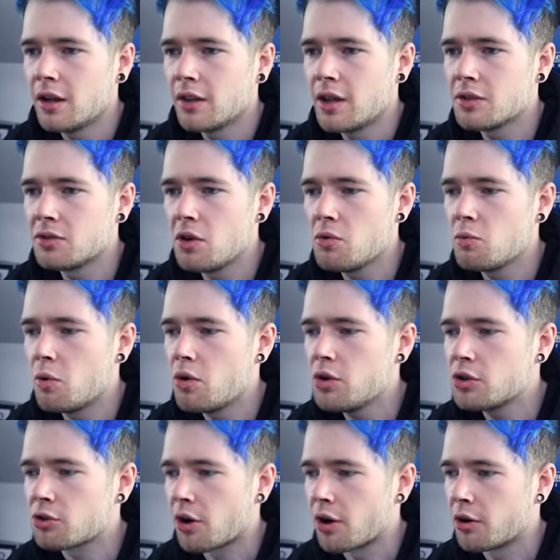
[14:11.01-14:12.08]
There's no
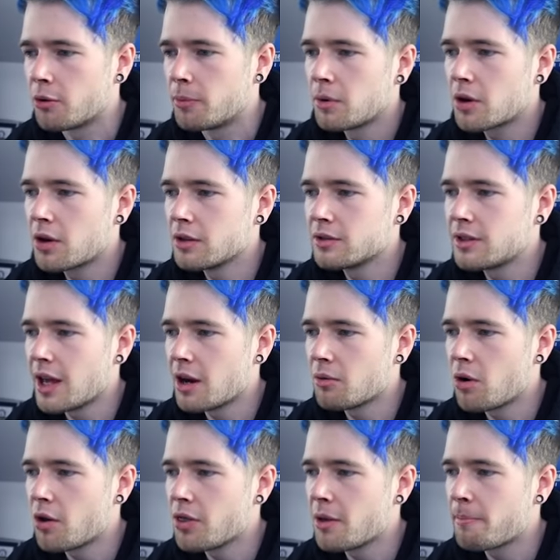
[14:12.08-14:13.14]
wardrobe because
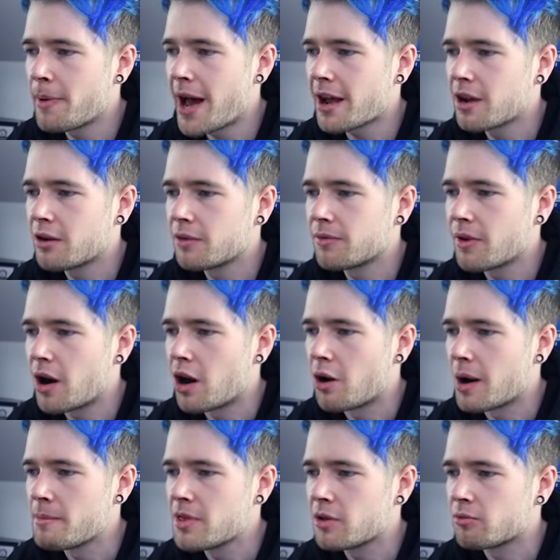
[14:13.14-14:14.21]
they're on the back of...
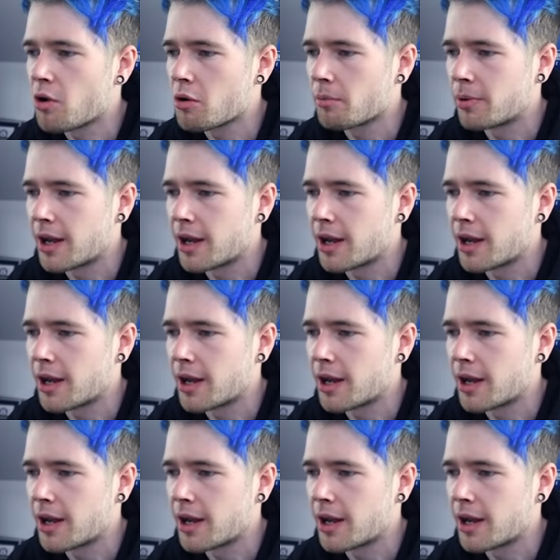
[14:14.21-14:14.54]
Oh, I'm in the wrong